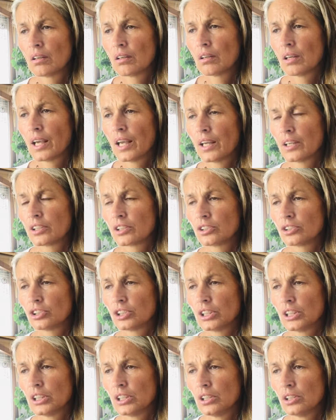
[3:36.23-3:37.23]

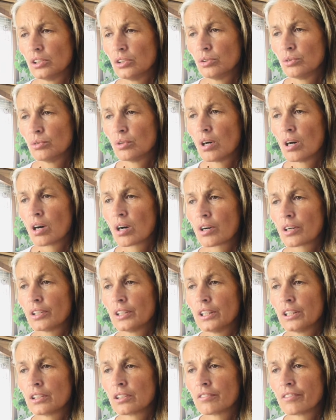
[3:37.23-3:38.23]
energy. You are an
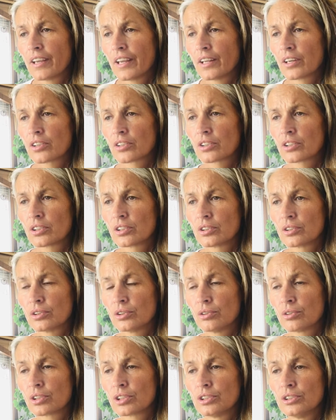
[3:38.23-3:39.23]
innovator,
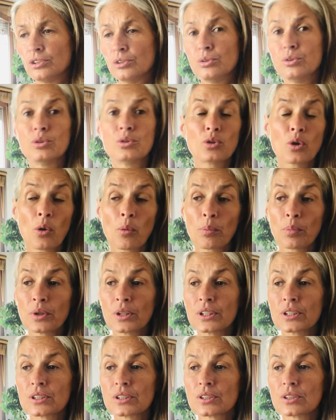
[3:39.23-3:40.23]
you're an
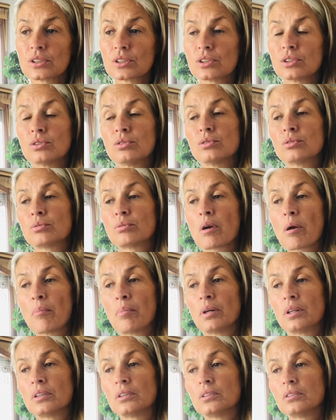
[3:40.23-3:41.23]
utopist, you're a
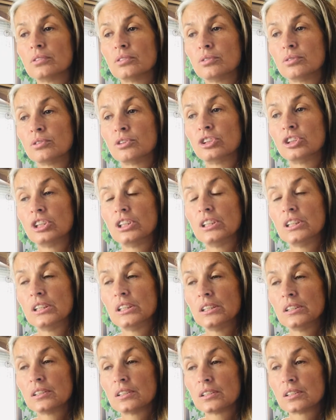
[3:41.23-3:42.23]
rebel, you're
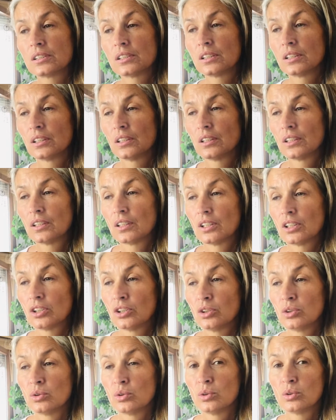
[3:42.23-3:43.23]
genius,
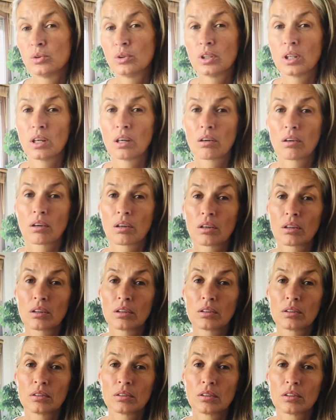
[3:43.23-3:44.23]
you
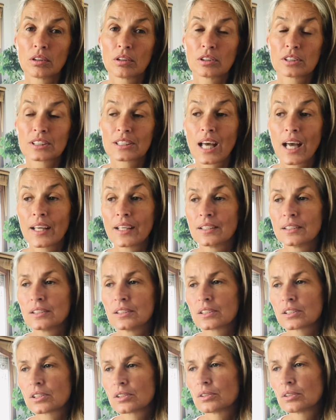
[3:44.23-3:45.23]
are
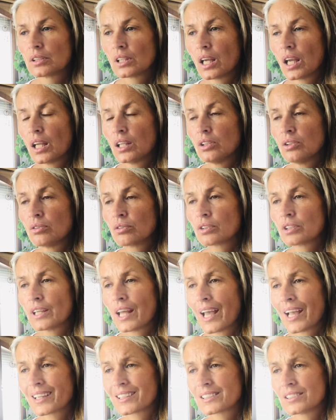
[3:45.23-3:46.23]
science, and you're an
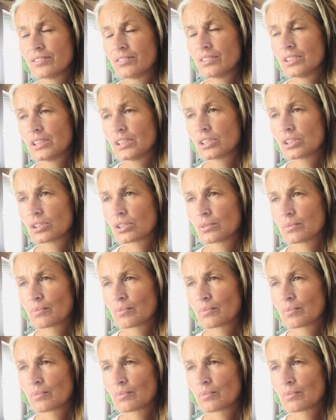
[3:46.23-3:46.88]
activist.